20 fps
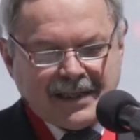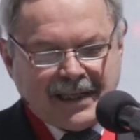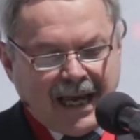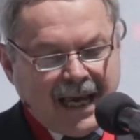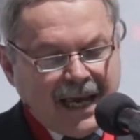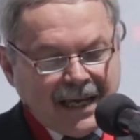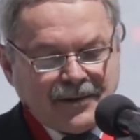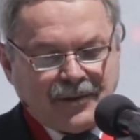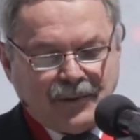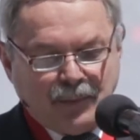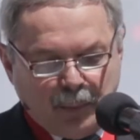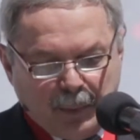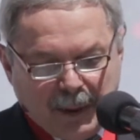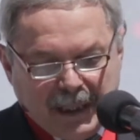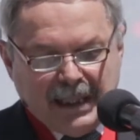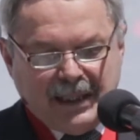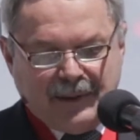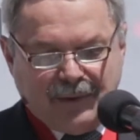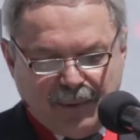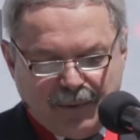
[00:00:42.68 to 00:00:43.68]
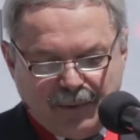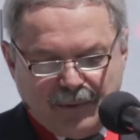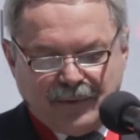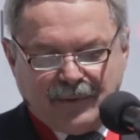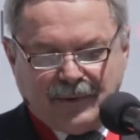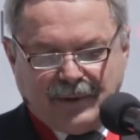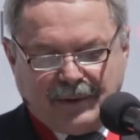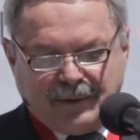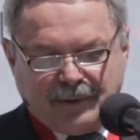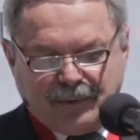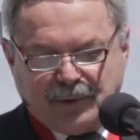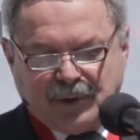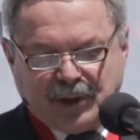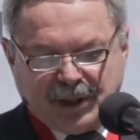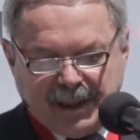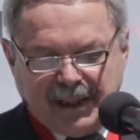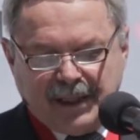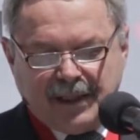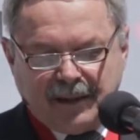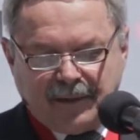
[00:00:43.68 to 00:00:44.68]
as we used to
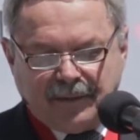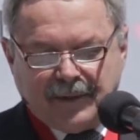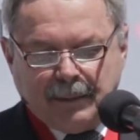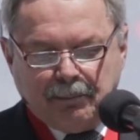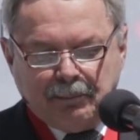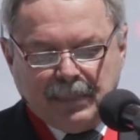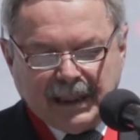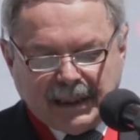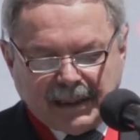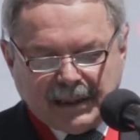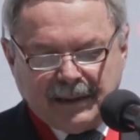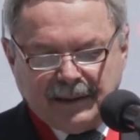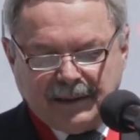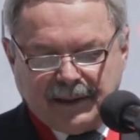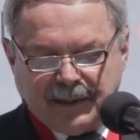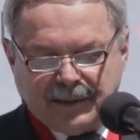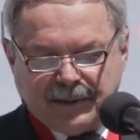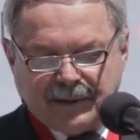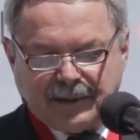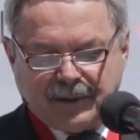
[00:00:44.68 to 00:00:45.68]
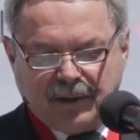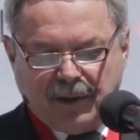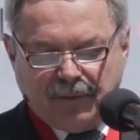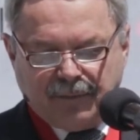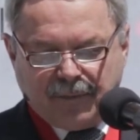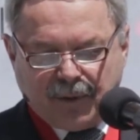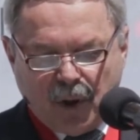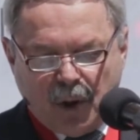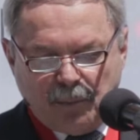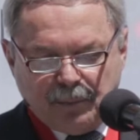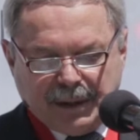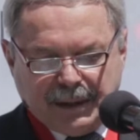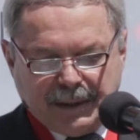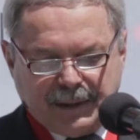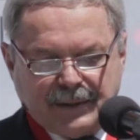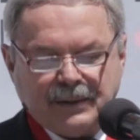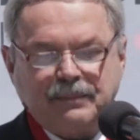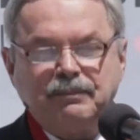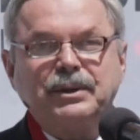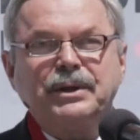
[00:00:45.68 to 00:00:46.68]
share the bitterness of
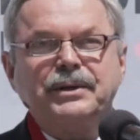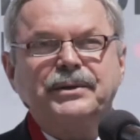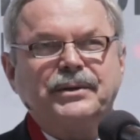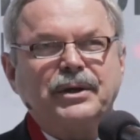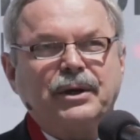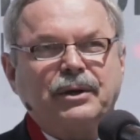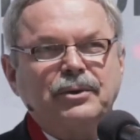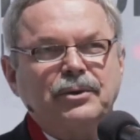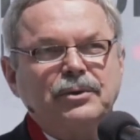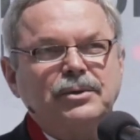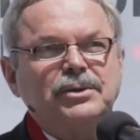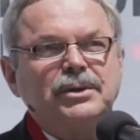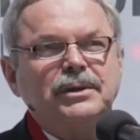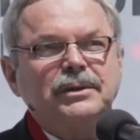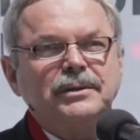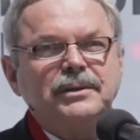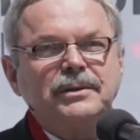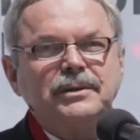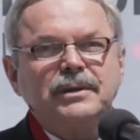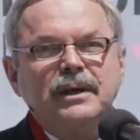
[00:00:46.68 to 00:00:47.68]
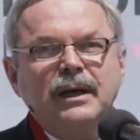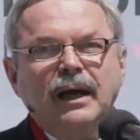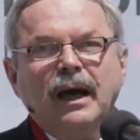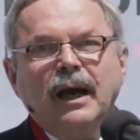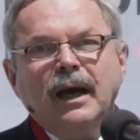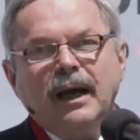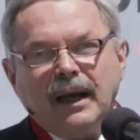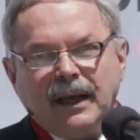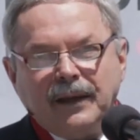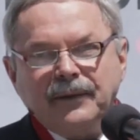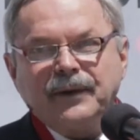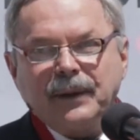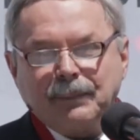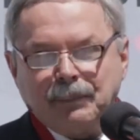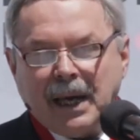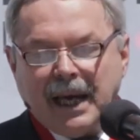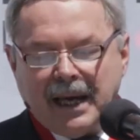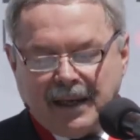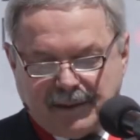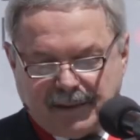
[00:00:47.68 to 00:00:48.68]
communist persecutions in the
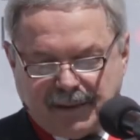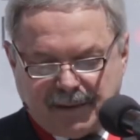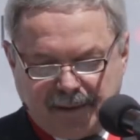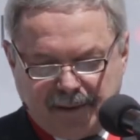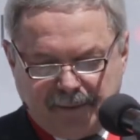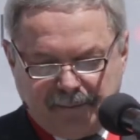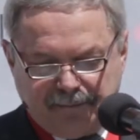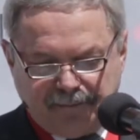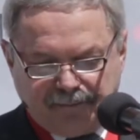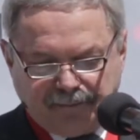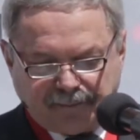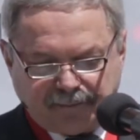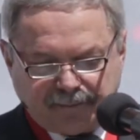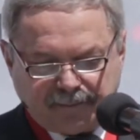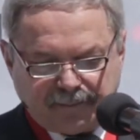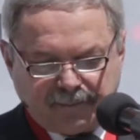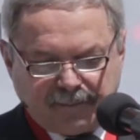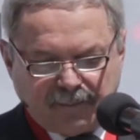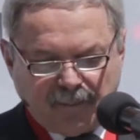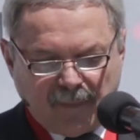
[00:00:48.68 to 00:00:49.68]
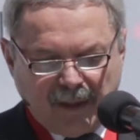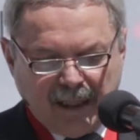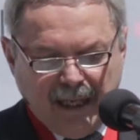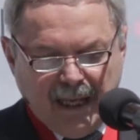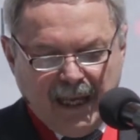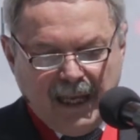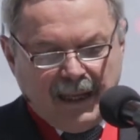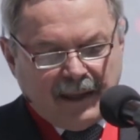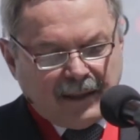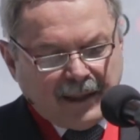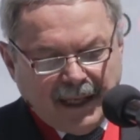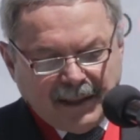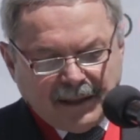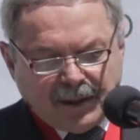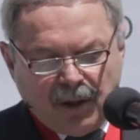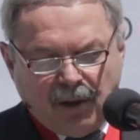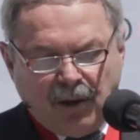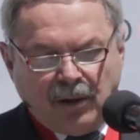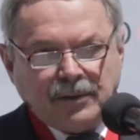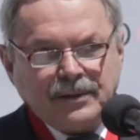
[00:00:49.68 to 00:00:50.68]
past. Thank
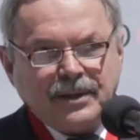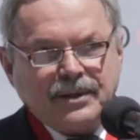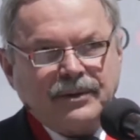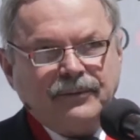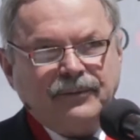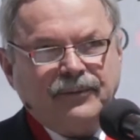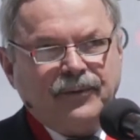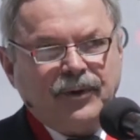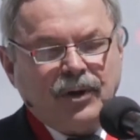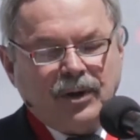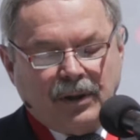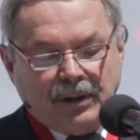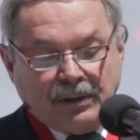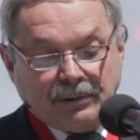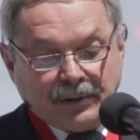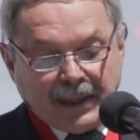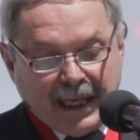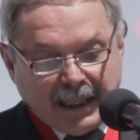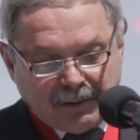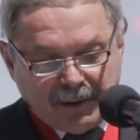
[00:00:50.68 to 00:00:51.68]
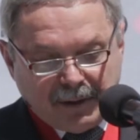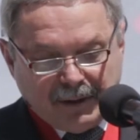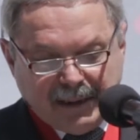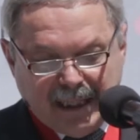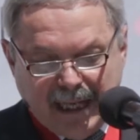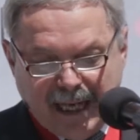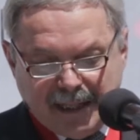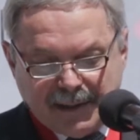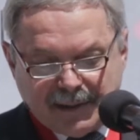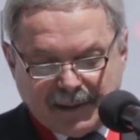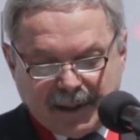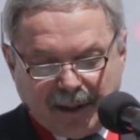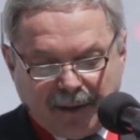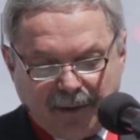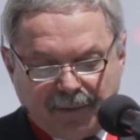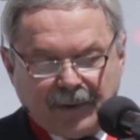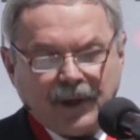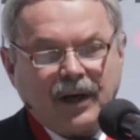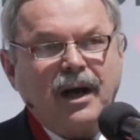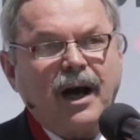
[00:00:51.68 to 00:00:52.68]
you also for
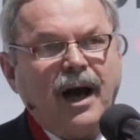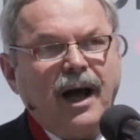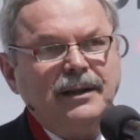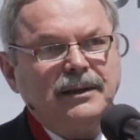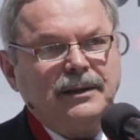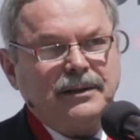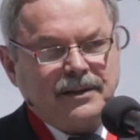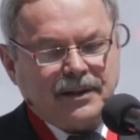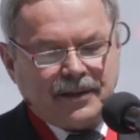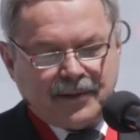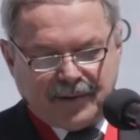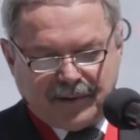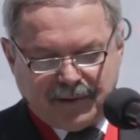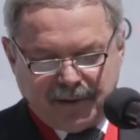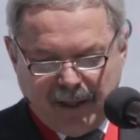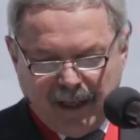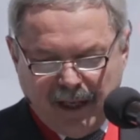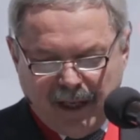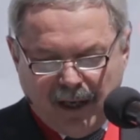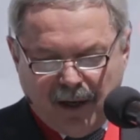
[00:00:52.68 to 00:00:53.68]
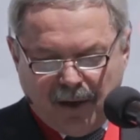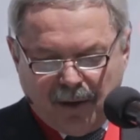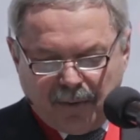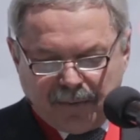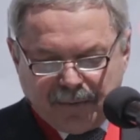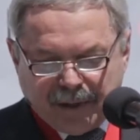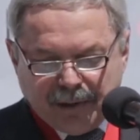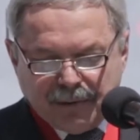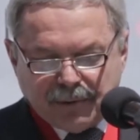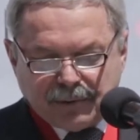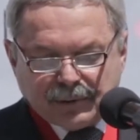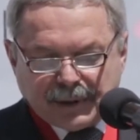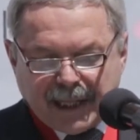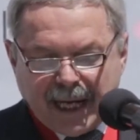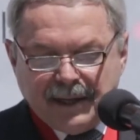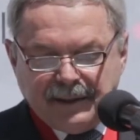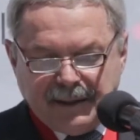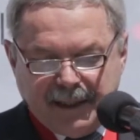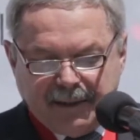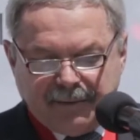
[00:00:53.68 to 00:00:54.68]
recognizing the colors of the
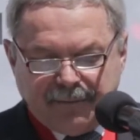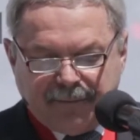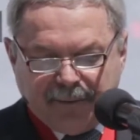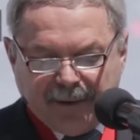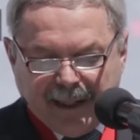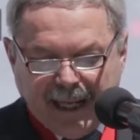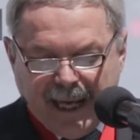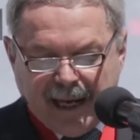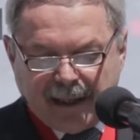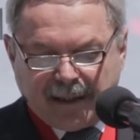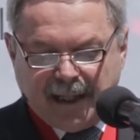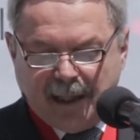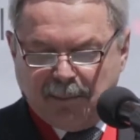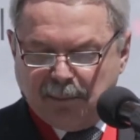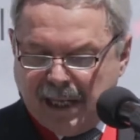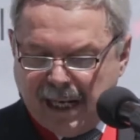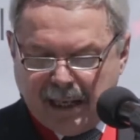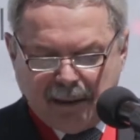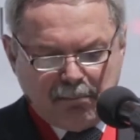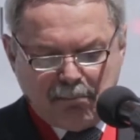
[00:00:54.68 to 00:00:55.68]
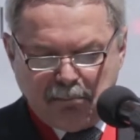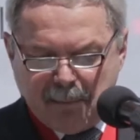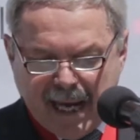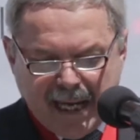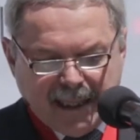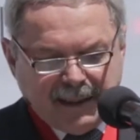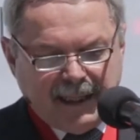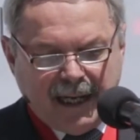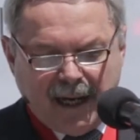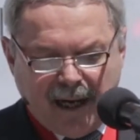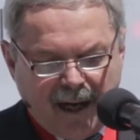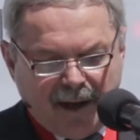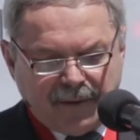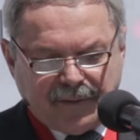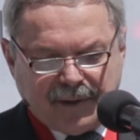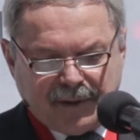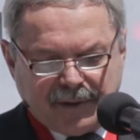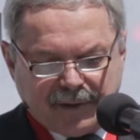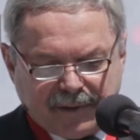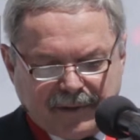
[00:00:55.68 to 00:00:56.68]
Ukrainian flag among many
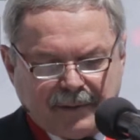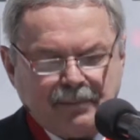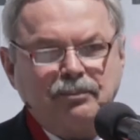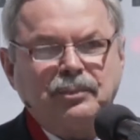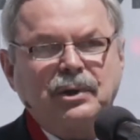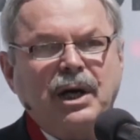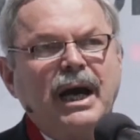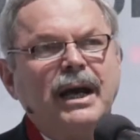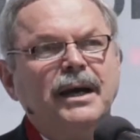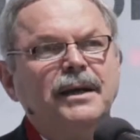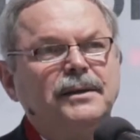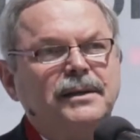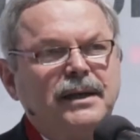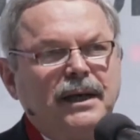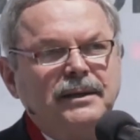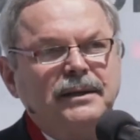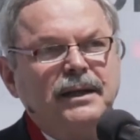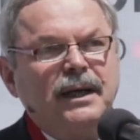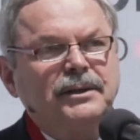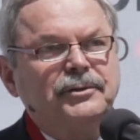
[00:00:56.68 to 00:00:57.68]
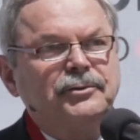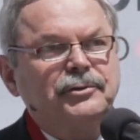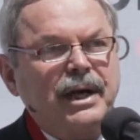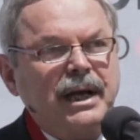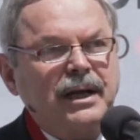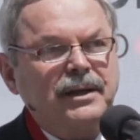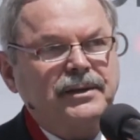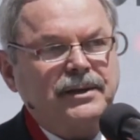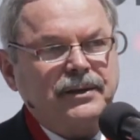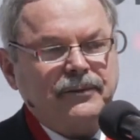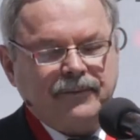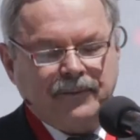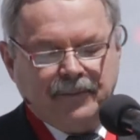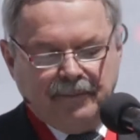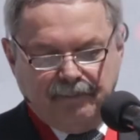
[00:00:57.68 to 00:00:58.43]
others, bright and attractive.